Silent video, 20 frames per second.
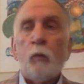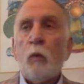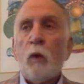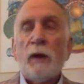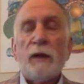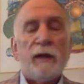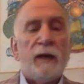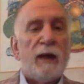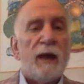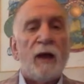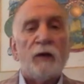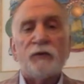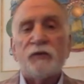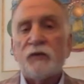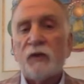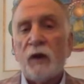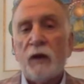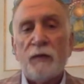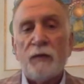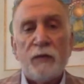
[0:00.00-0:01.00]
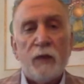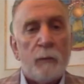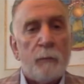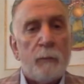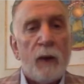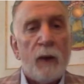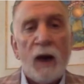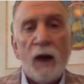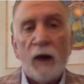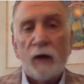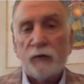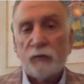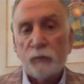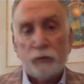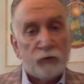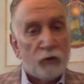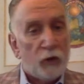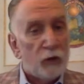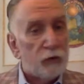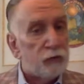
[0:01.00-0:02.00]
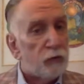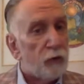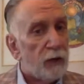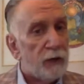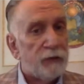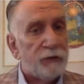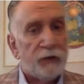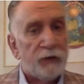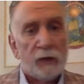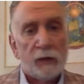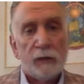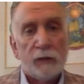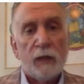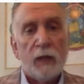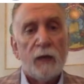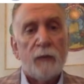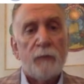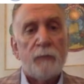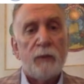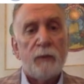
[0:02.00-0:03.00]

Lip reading: want to get outside their box, which I try to take a lot of